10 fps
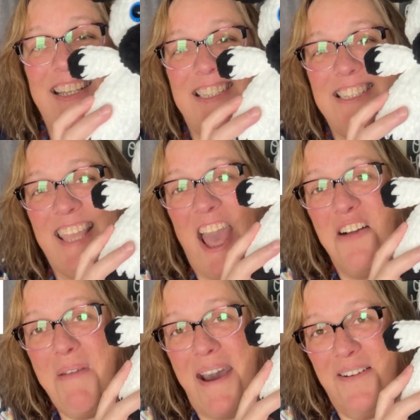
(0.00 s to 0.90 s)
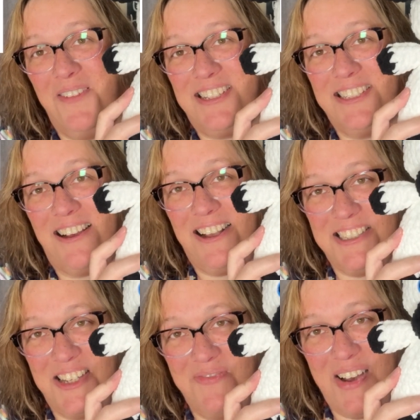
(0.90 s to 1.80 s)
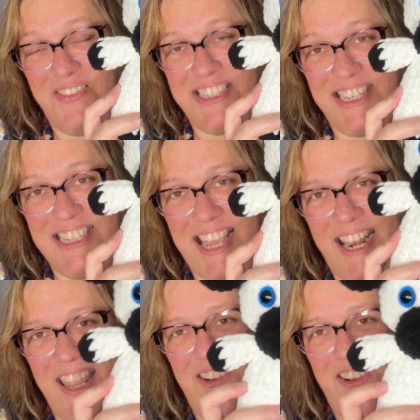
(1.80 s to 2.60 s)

this cow pattern, which is also Mama Stitchetty. You